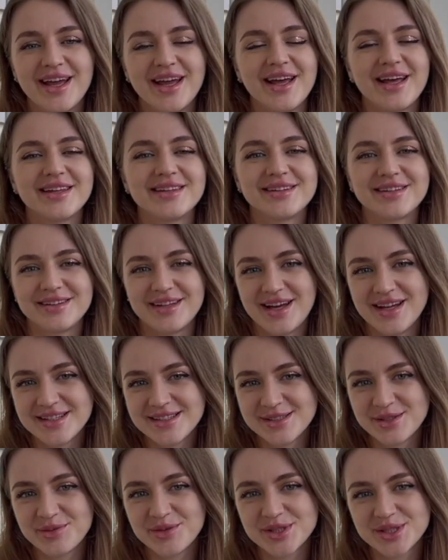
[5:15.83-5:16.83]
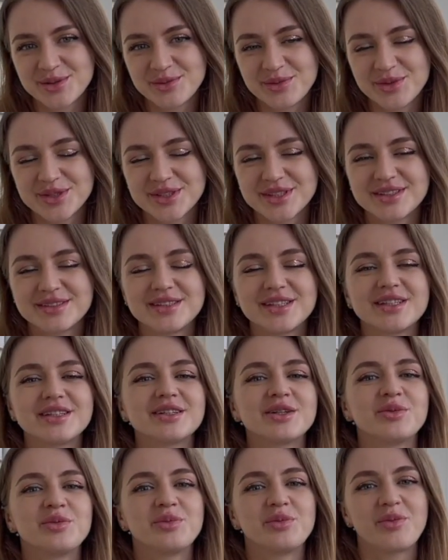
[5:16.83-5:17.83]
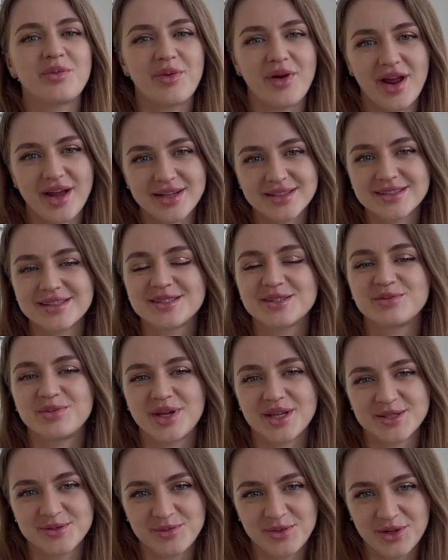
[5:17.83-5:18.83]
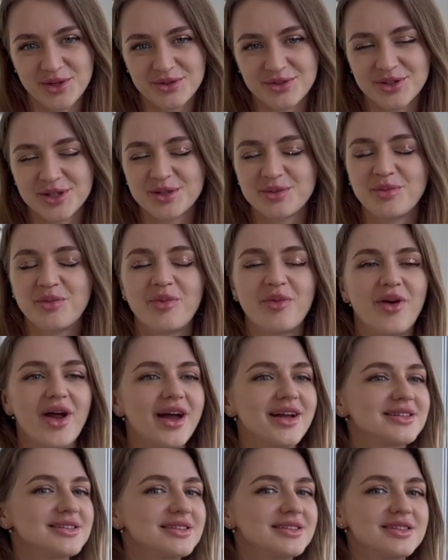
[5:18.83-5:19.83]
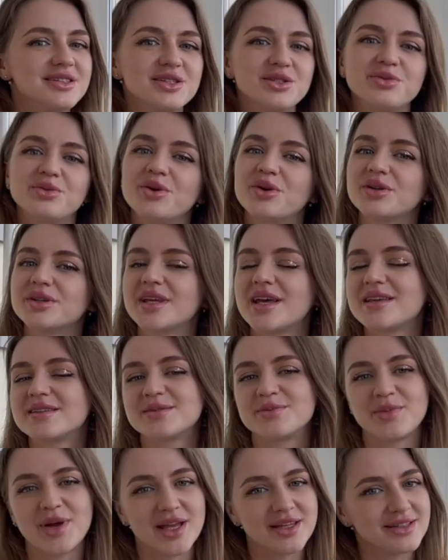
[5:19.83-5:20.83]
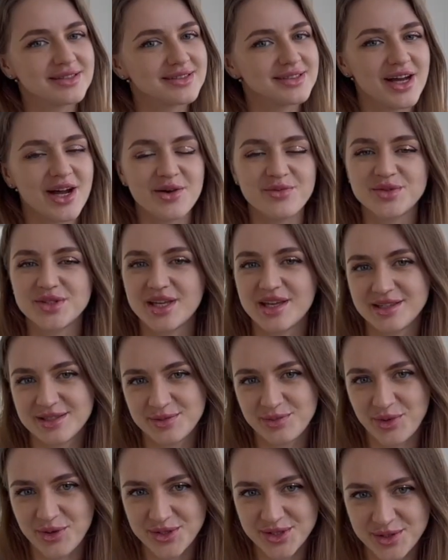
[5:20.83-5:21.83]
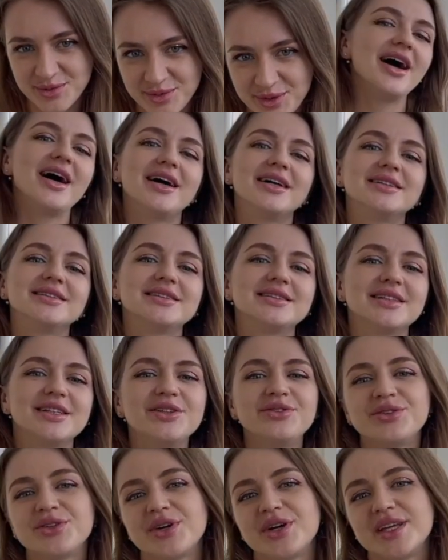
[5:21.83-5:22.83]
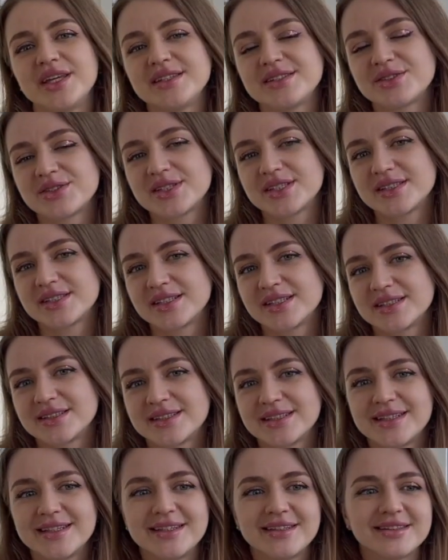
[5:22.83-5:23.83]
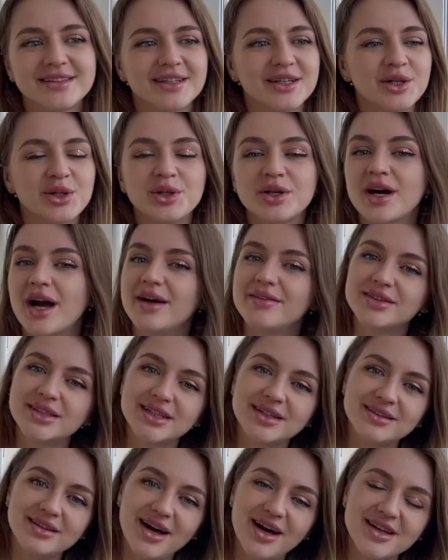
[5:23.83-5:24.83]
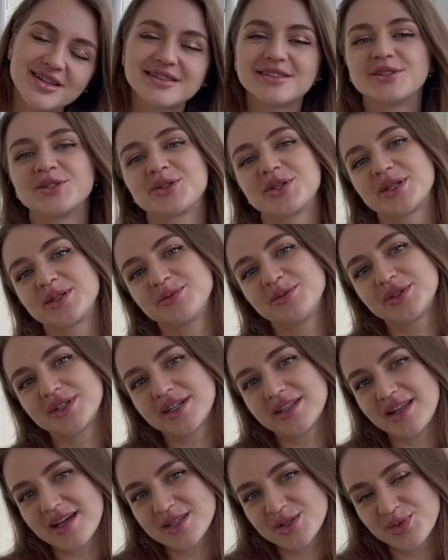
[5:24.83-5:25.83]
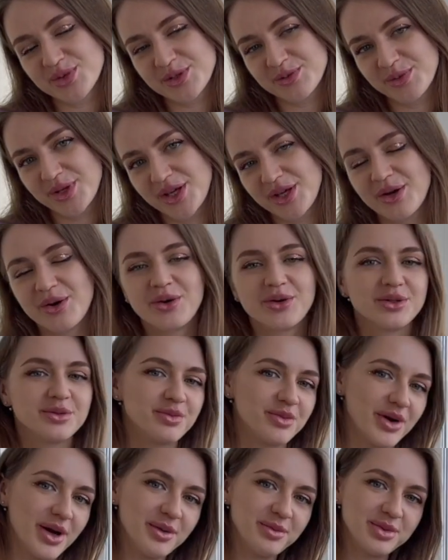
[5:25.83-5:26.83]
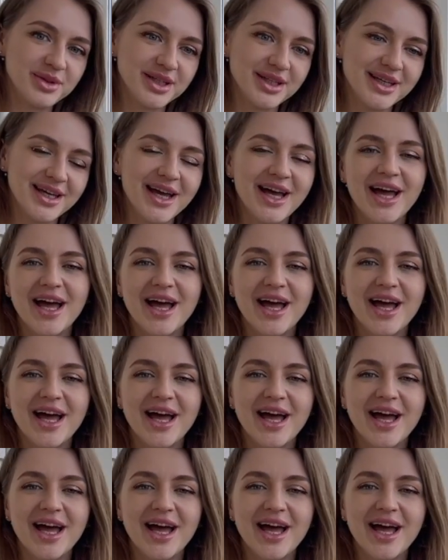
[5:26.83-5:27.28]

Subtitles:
And the last, the most important thing, practice makes perfect. Practice this word as many times as possible. And if you are interested in having a class, you can book a class with me on Preply.